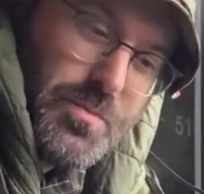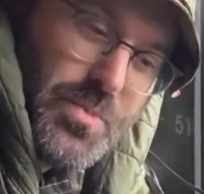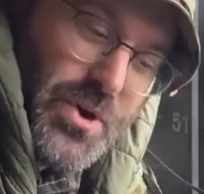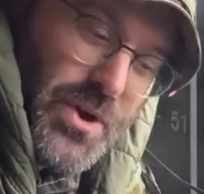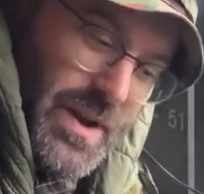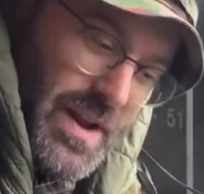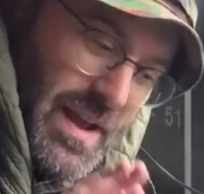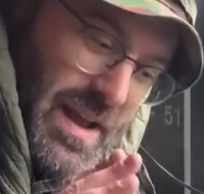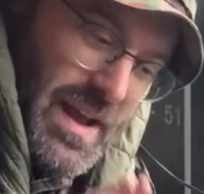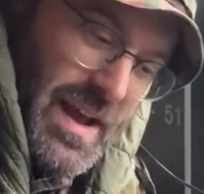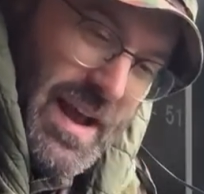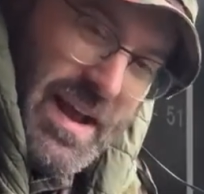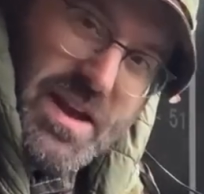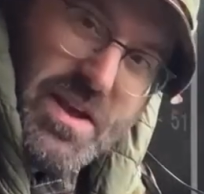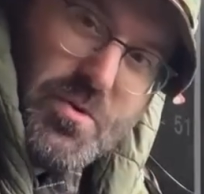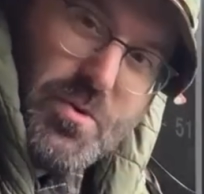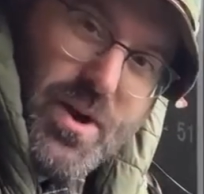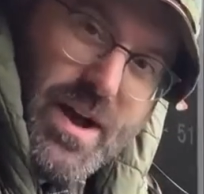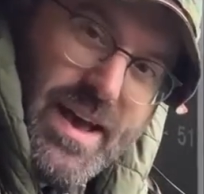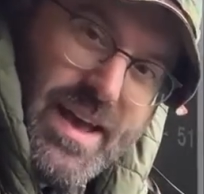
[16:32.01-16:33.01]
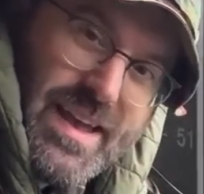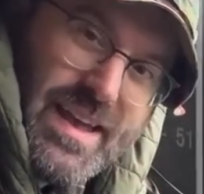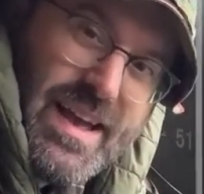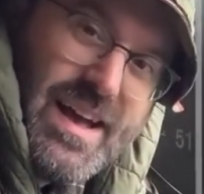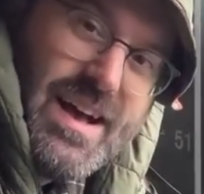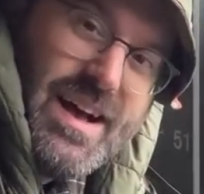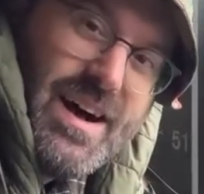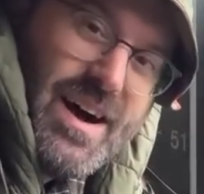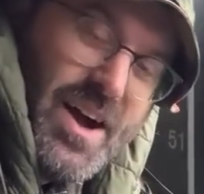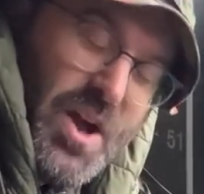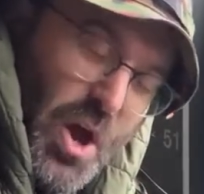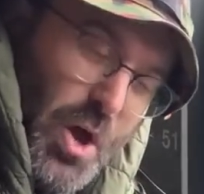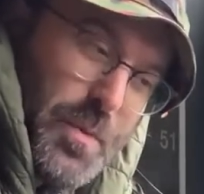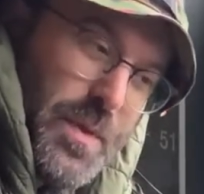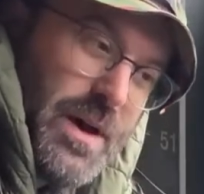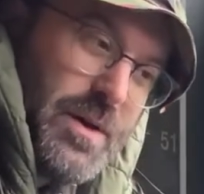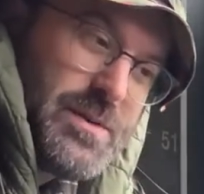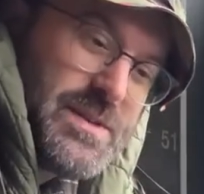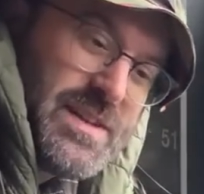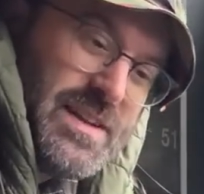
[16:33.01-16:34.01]
But anyway, I hope
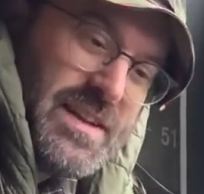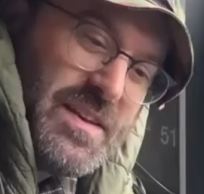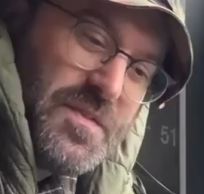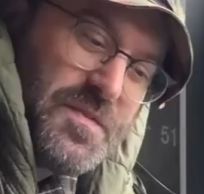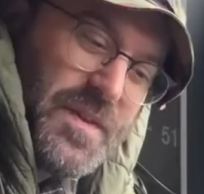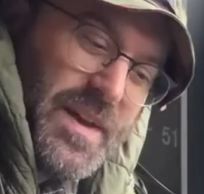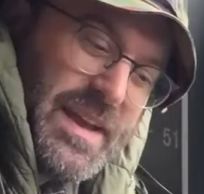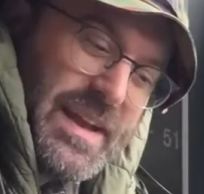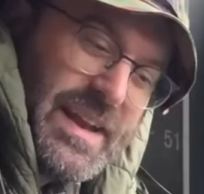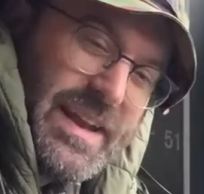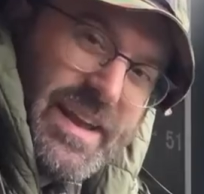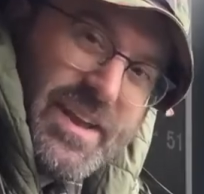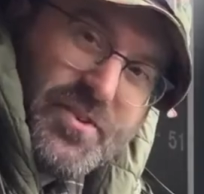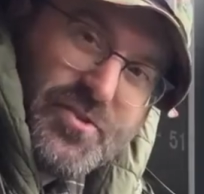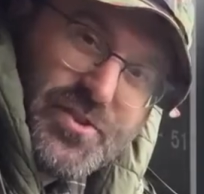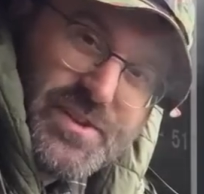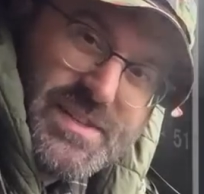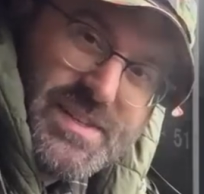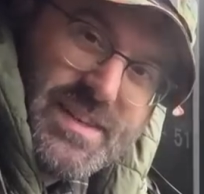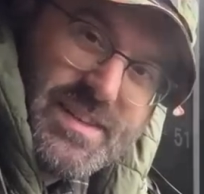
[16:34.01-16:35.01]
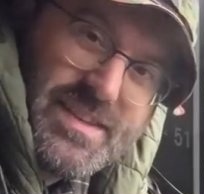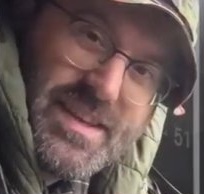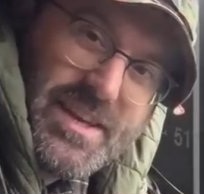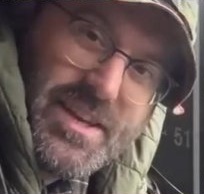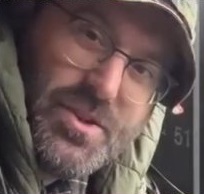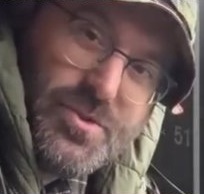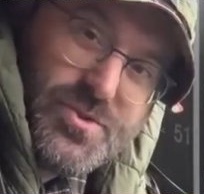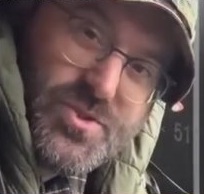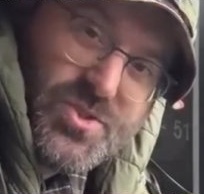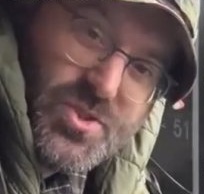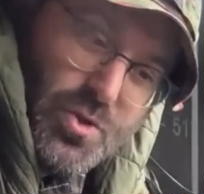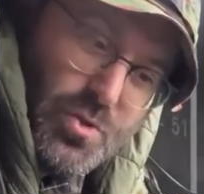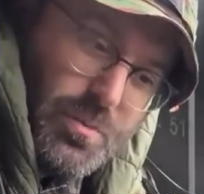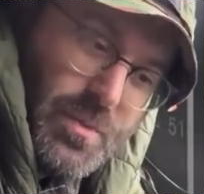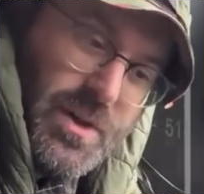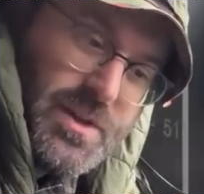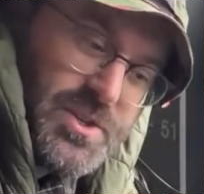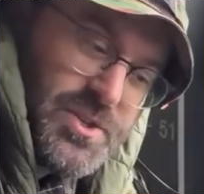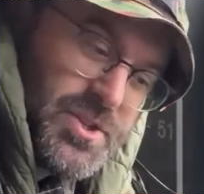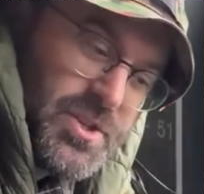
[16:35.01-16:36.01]
that was at least really interesting. Thank you so
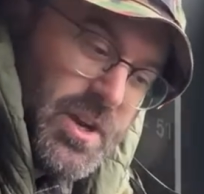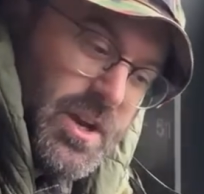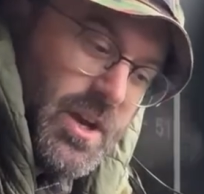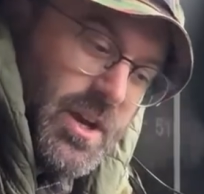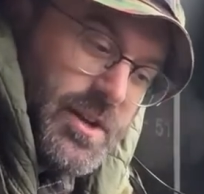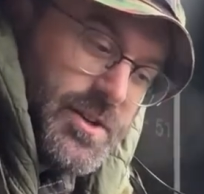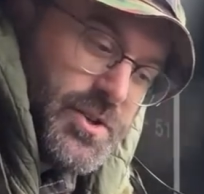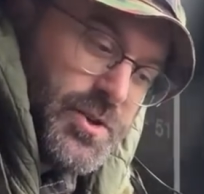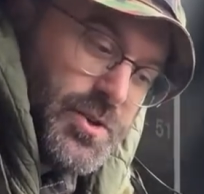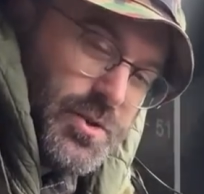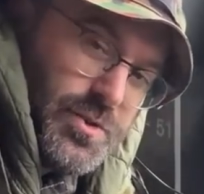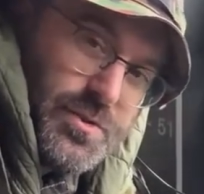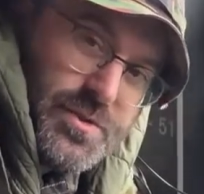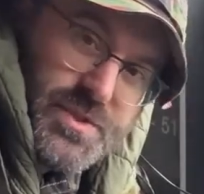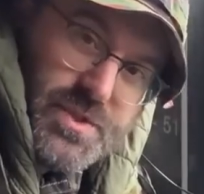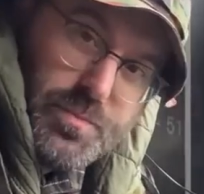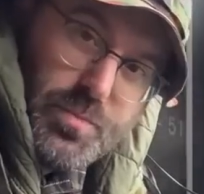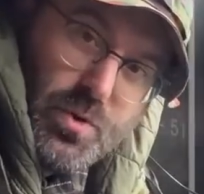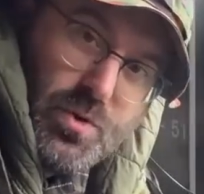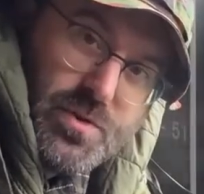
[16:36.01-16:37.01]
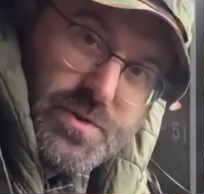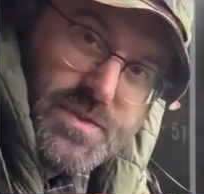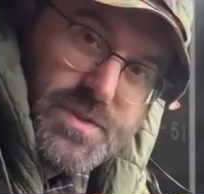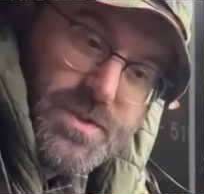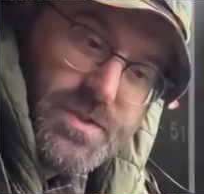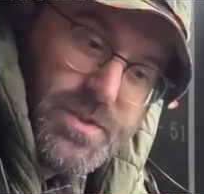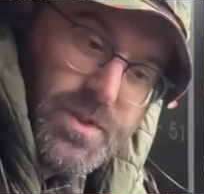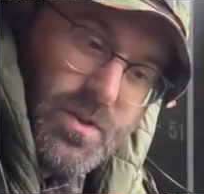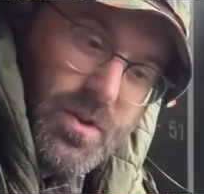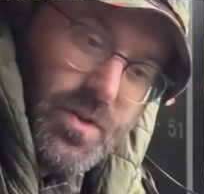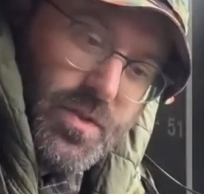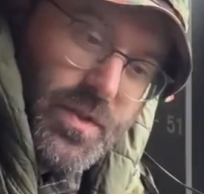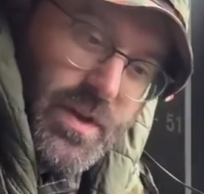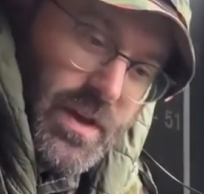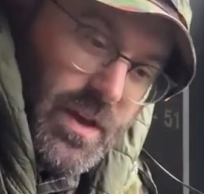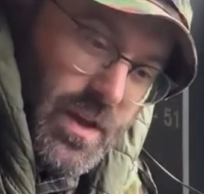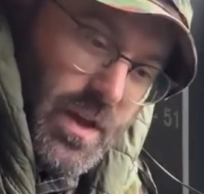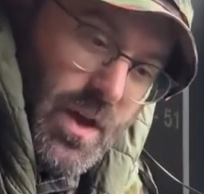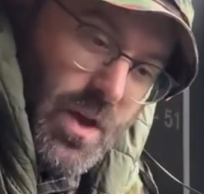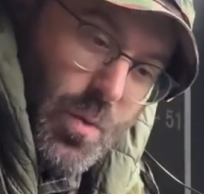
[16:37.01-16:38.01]
much to supporters on
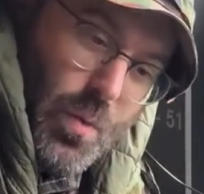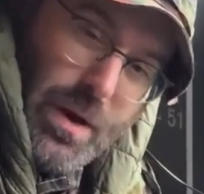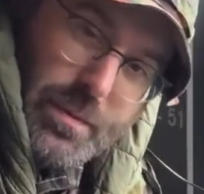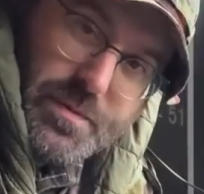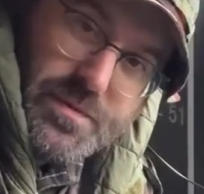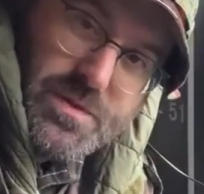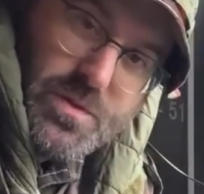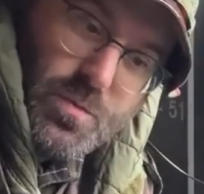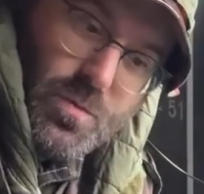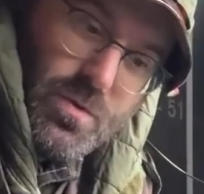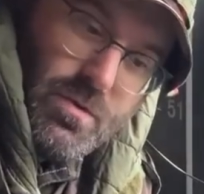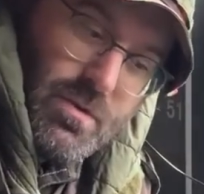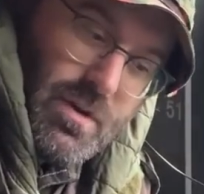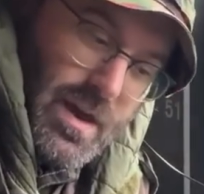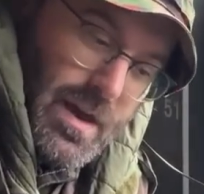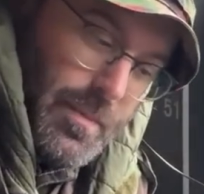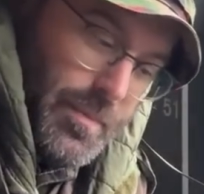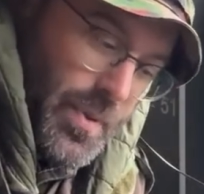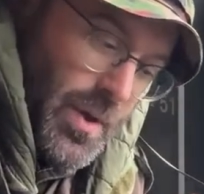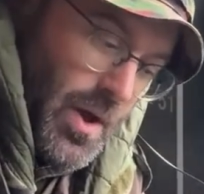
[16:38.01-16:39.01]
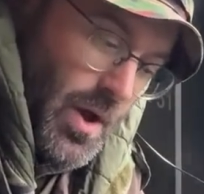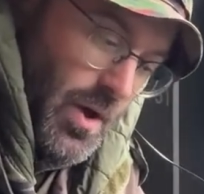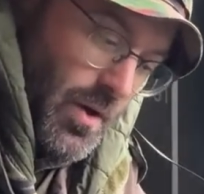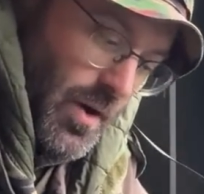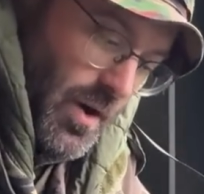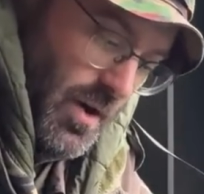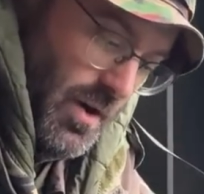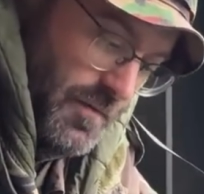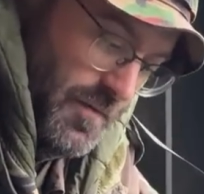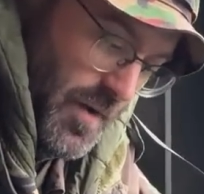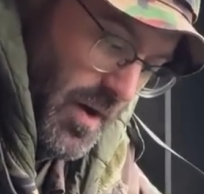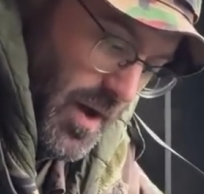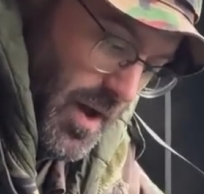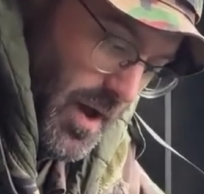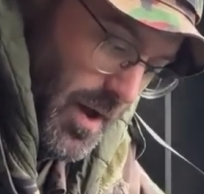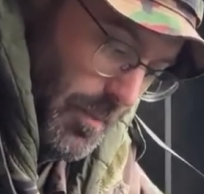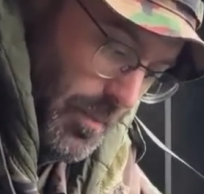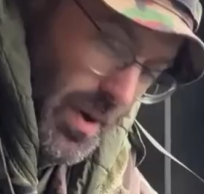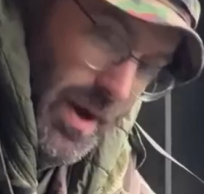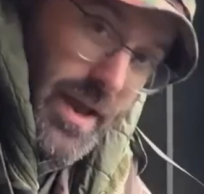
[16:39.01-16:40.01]
the Weapons and War app,
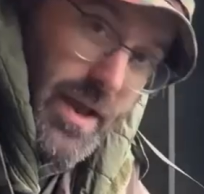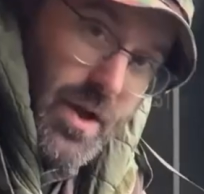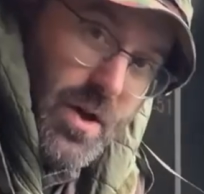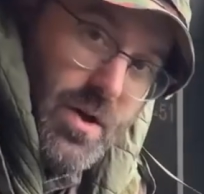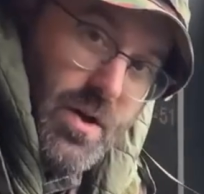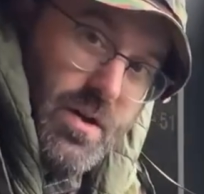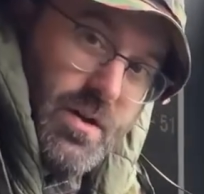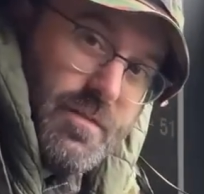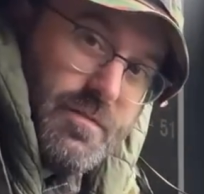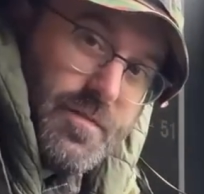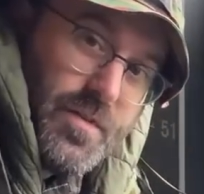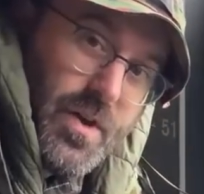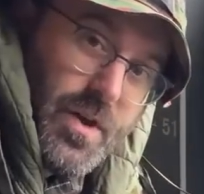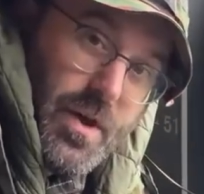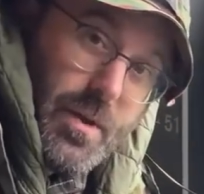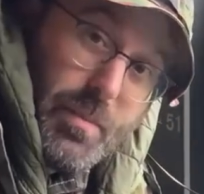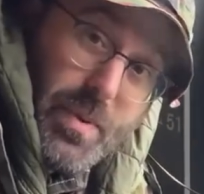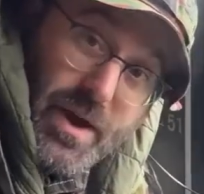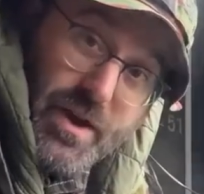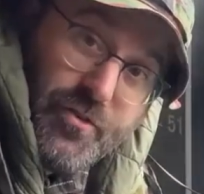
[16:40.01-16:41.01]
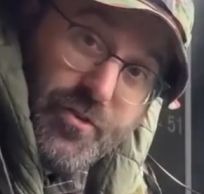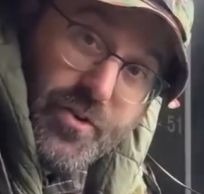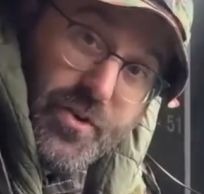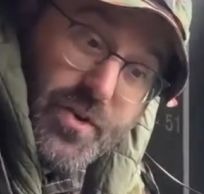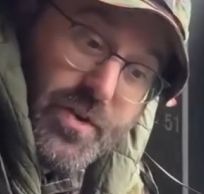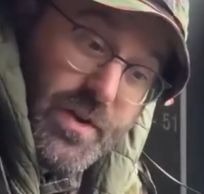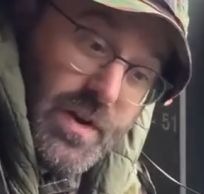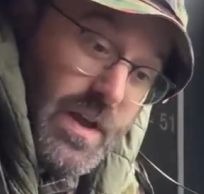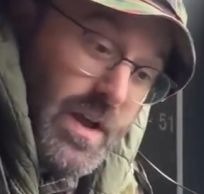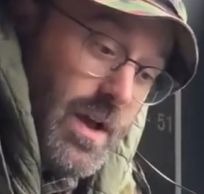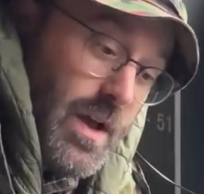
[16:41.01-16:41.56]
via Player, via Patreon,